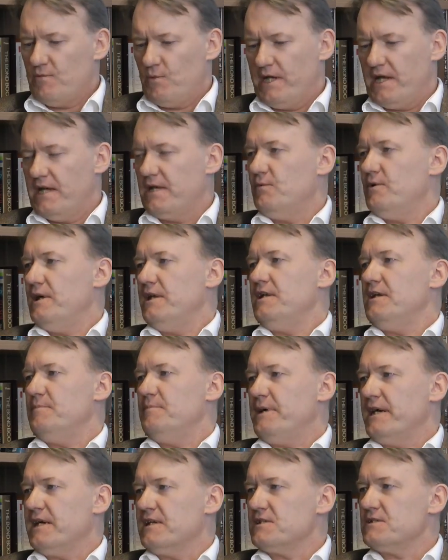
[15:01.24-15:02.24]
went anywhere near
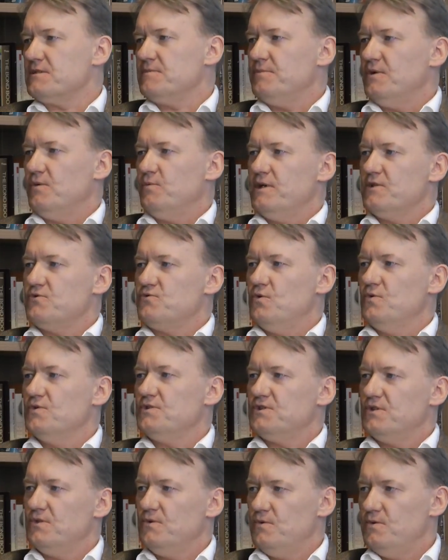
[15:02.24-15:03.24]
banks, but we're drawn
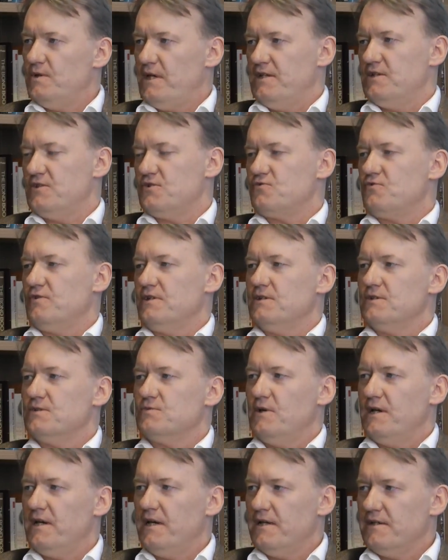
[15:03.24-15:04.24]
to
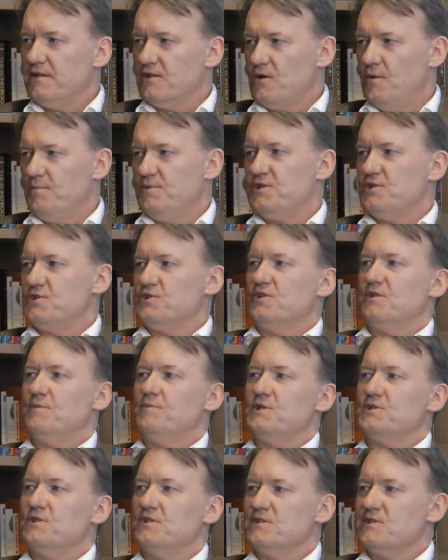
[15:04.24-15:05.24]
industries where the Competition
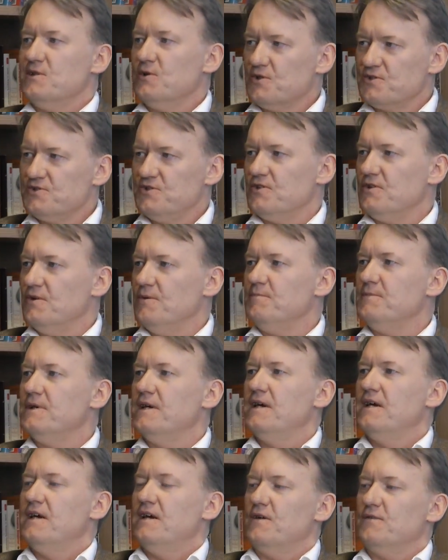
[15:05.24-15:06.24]
Commission has looked at them
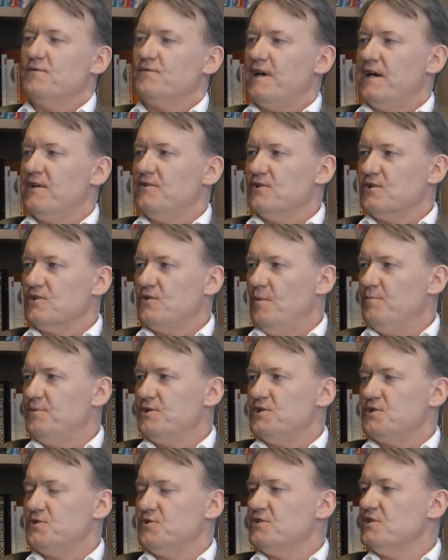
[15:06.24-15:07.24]
and found that
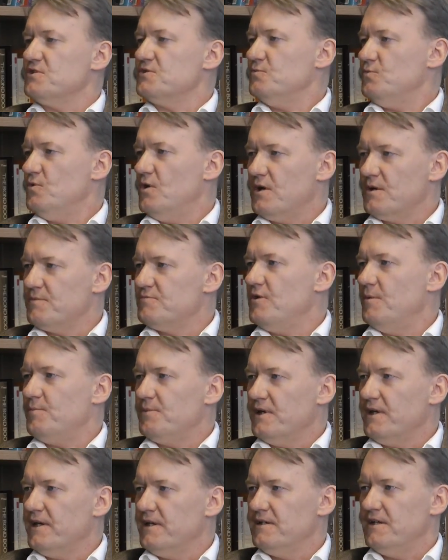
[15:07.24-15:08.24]
competition doesn't work
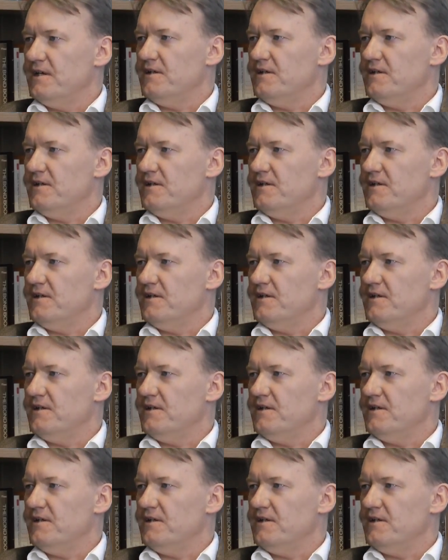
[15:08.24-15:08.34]
properly,